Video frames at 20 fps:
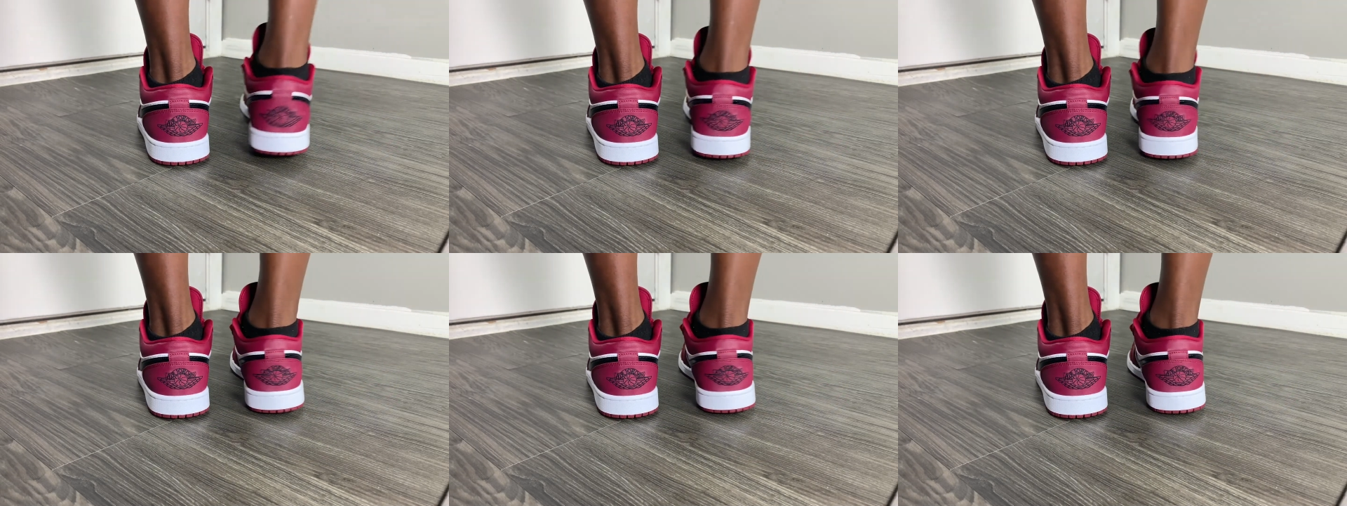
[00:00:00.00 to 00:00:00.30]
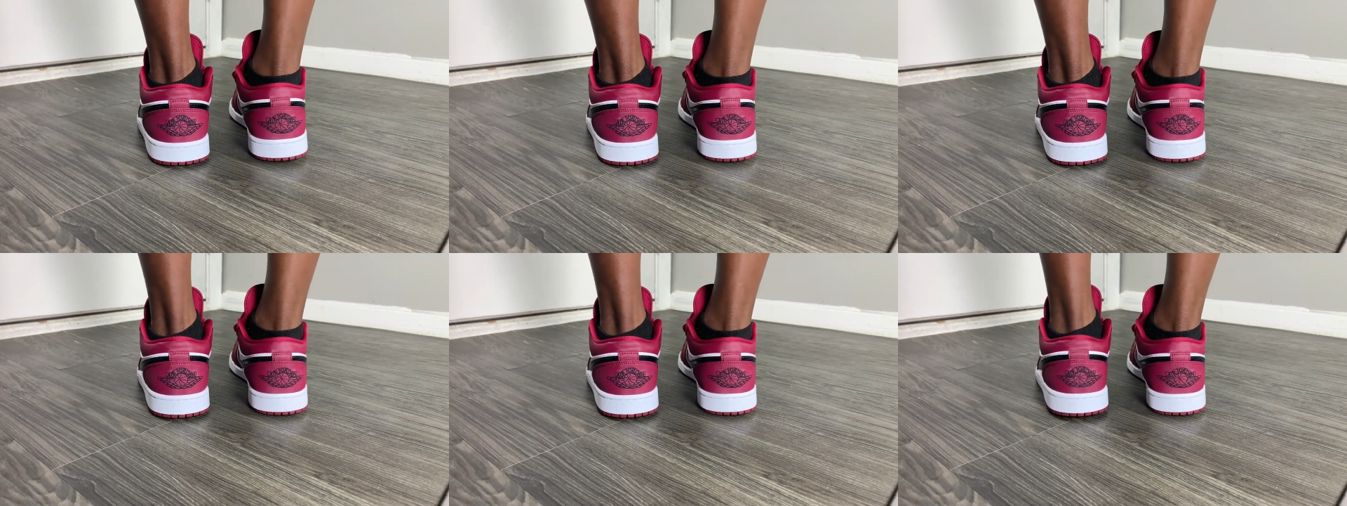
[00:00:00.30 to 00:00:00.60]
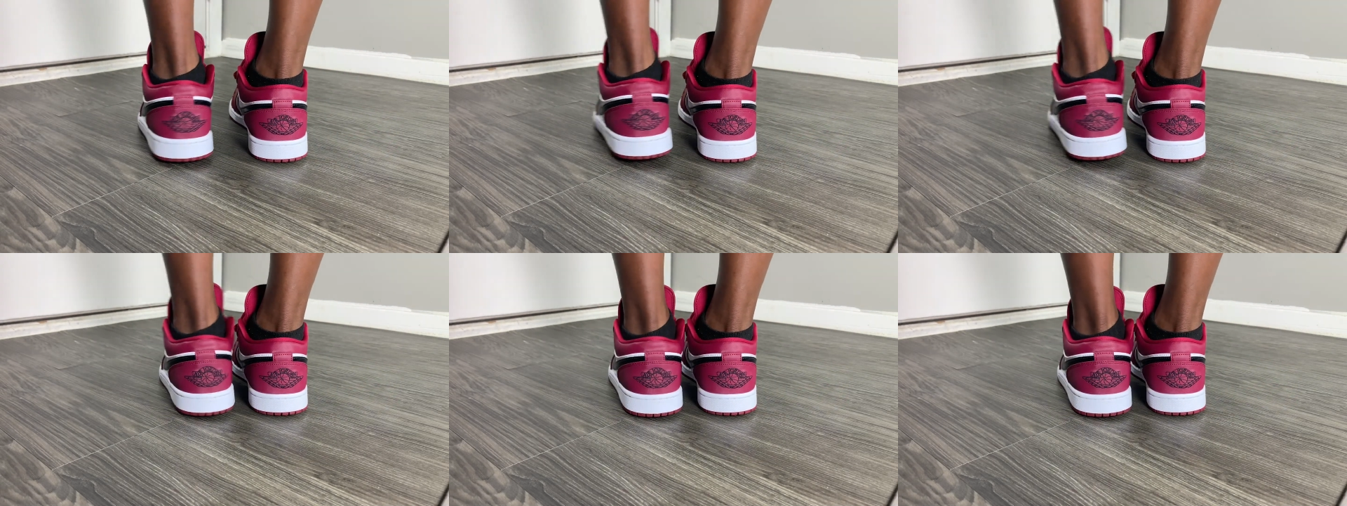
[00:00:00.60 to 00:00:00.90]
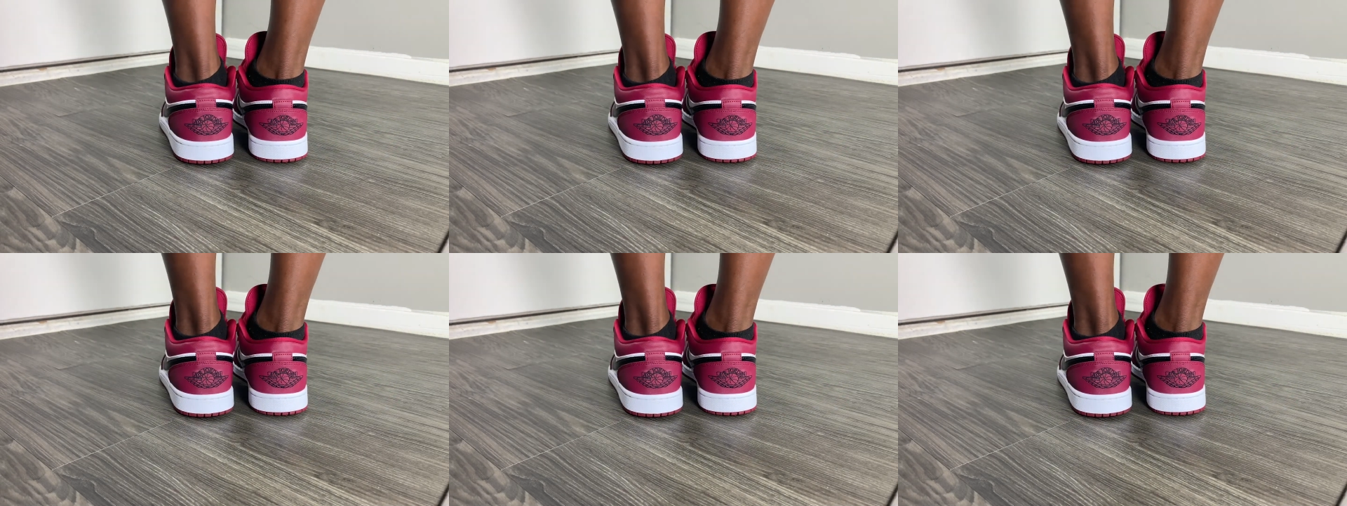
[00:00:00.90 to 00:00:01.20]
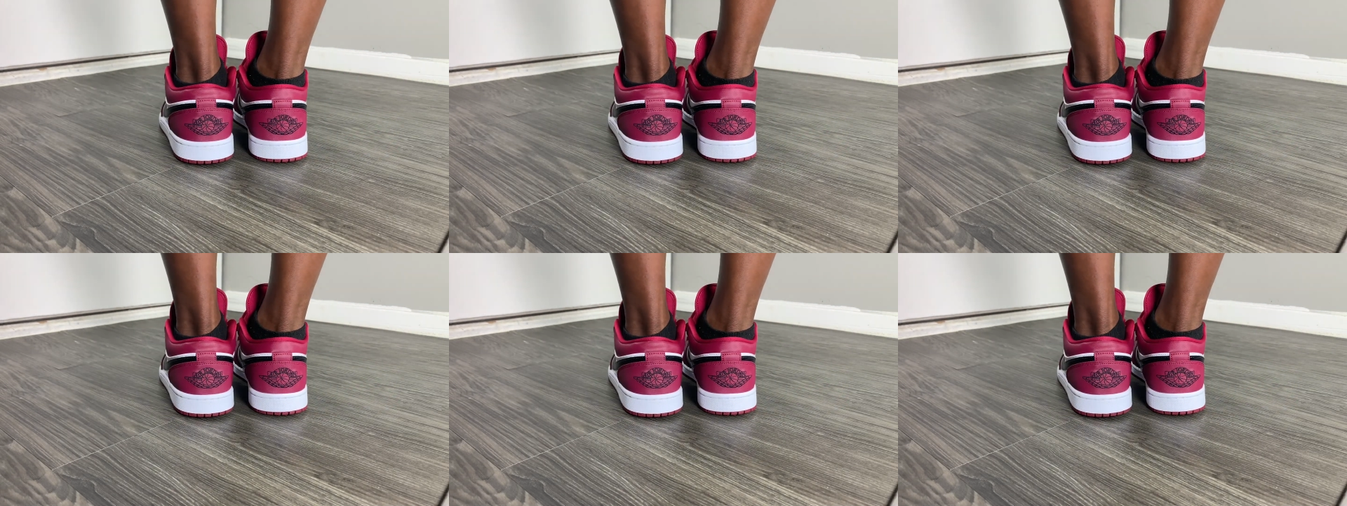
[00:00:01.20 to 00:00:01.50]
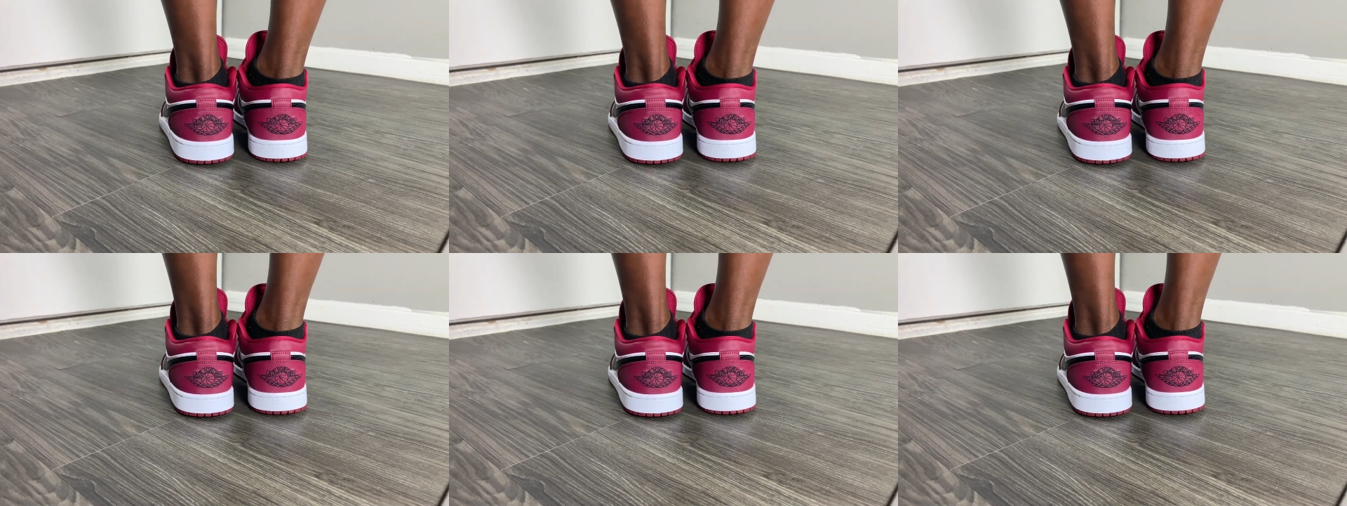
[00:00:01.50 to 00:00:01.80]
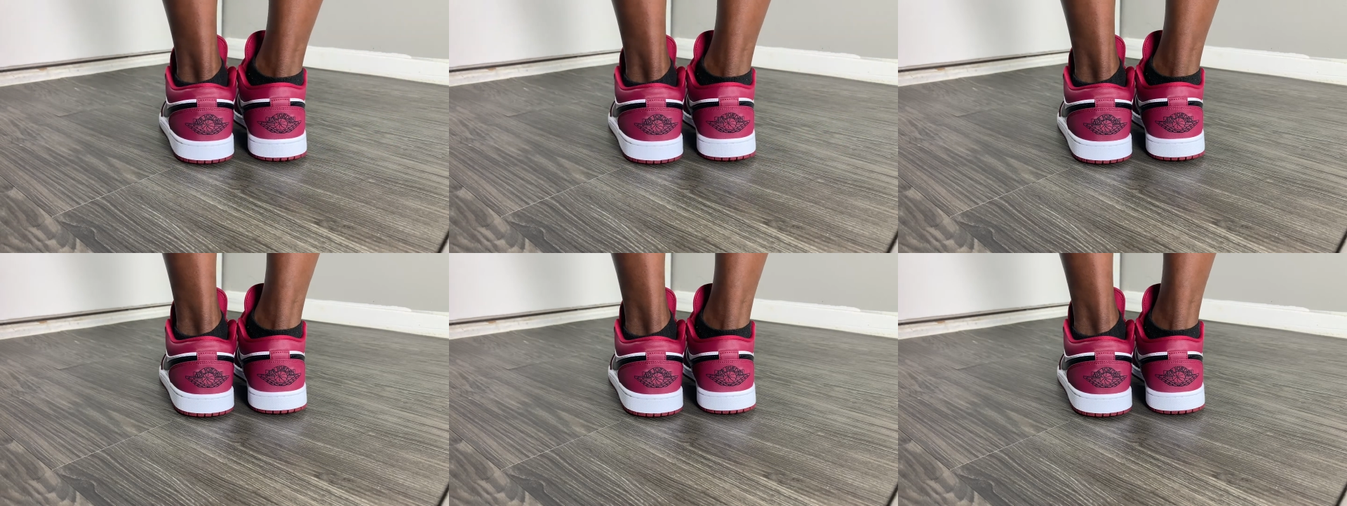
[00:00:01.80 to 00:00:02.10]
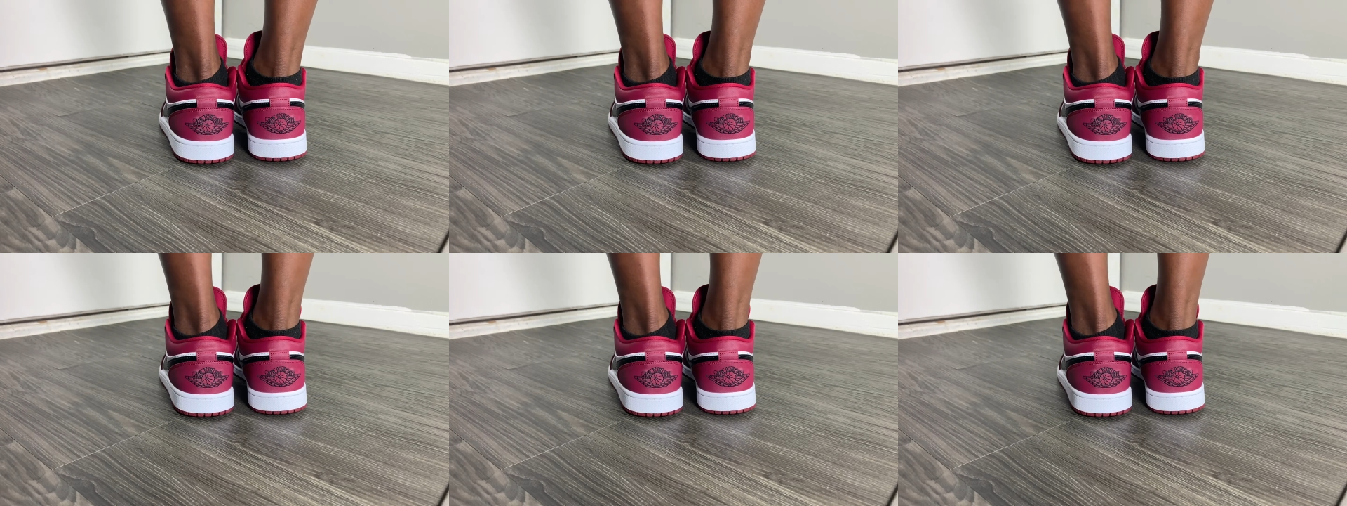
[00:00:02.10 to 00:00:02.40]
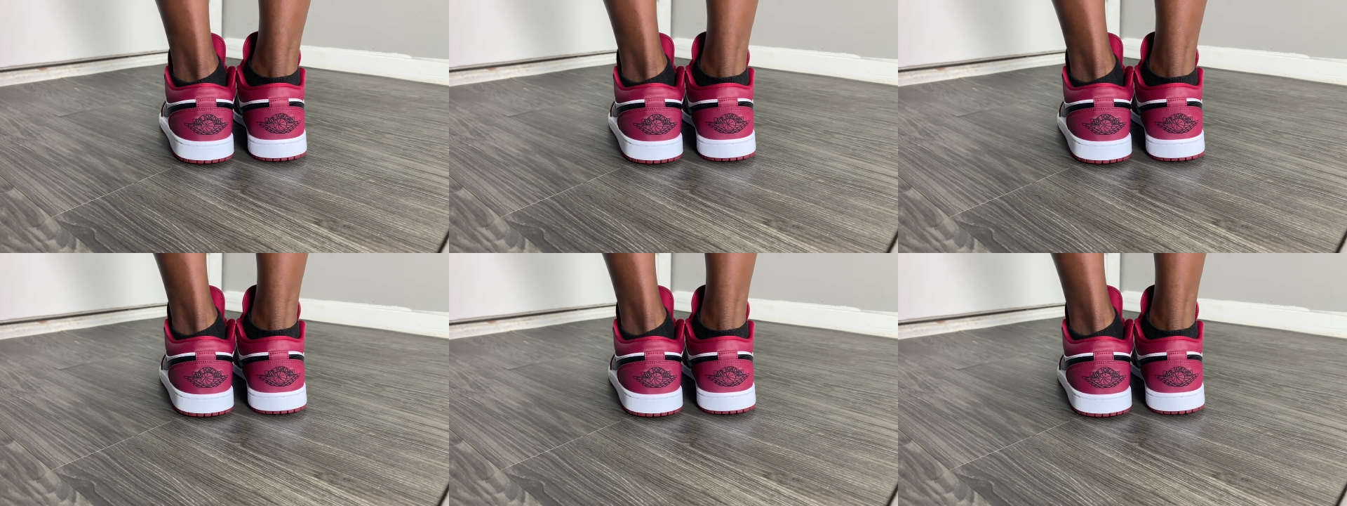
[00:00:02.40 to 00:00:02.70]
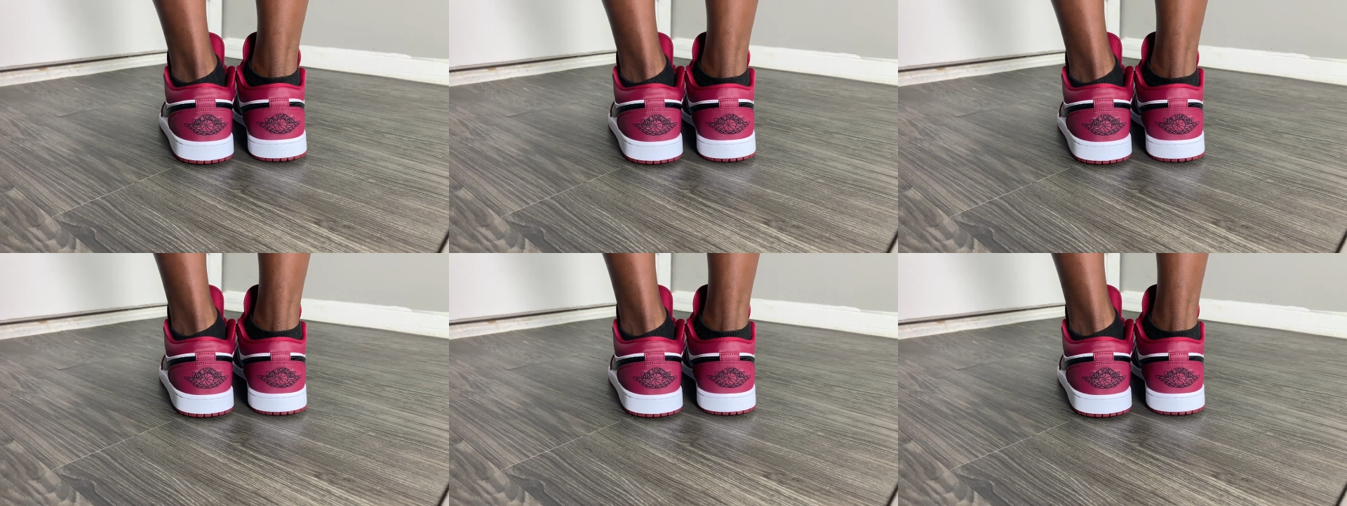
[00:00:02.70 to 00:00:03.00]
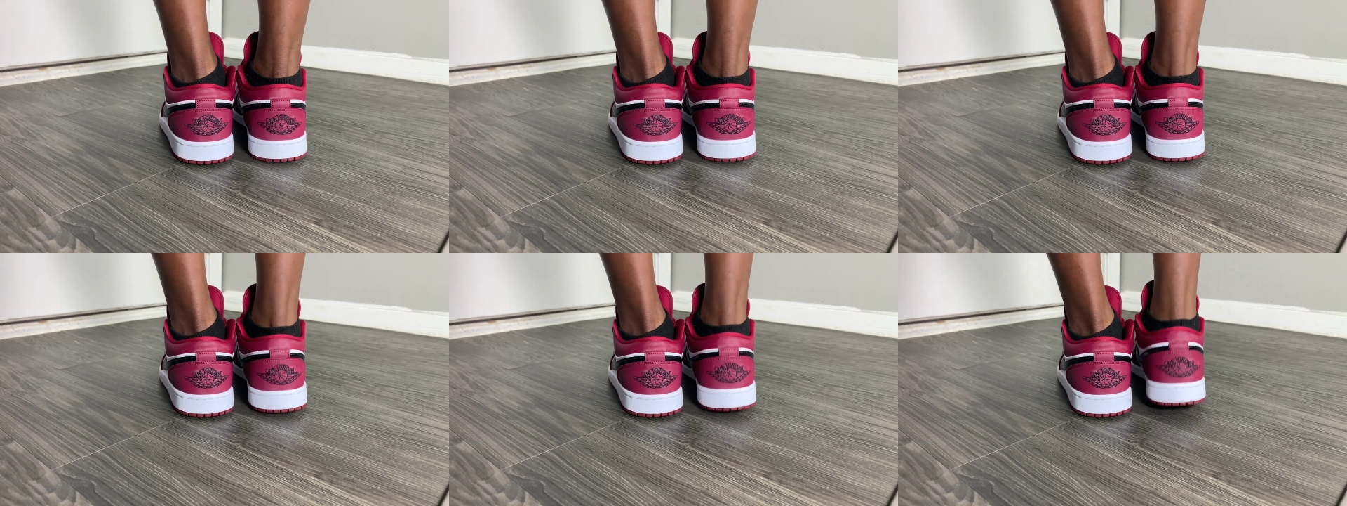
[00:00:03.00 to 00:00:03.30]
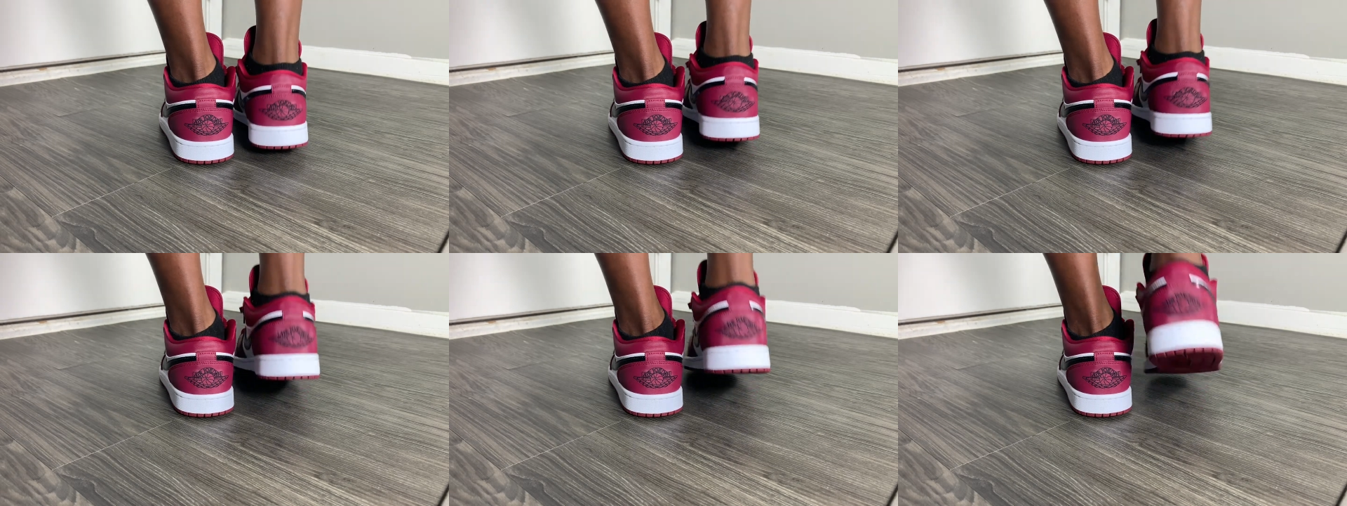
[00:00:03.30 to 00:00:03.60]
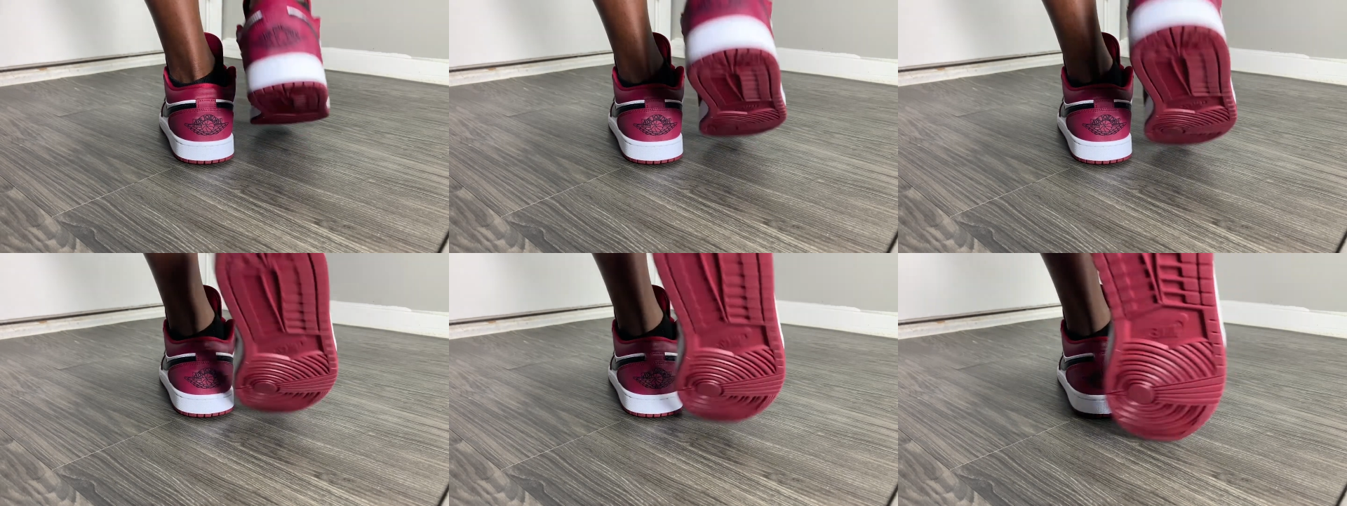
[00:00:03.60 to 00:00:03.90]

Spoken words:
No face is visible, so there are no lips to read.